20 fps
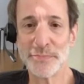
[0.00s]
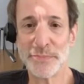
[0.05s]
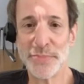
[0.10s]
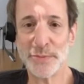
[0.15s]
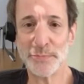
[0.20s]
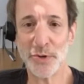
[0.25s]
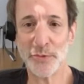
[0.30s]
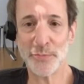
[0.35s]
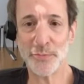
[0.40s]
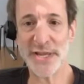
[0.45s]

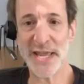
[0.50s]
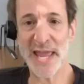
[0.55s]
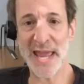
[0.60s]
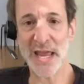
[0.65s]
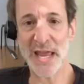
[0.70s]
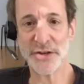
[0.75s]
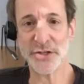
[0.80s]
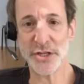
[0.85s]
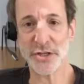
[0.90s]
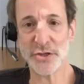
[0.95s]
people
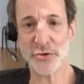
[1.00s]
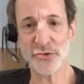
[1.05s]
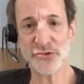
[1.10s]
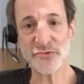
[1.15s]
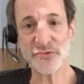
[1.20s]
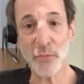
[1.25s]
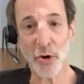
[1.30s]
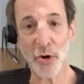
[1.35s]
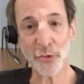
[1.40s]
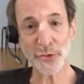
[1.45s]
began to
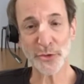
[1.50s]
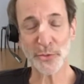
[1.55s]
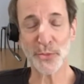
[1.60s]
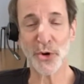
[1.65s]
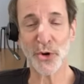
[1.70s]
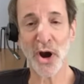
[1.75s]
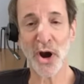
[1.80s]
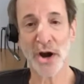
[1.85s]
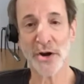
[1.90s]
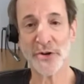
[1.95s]
use
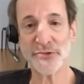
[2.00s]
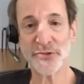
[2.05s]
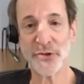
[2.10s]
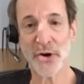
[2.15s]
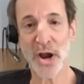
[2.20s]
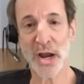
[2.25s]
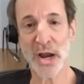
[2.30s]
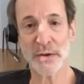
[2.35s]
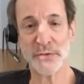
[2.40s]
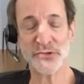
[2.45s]
multiple hard
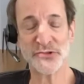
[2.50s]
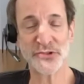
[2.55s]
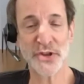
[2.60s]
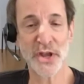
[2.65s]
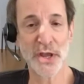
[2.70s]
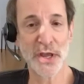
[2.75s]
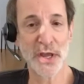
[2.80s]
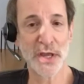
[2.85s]
drives,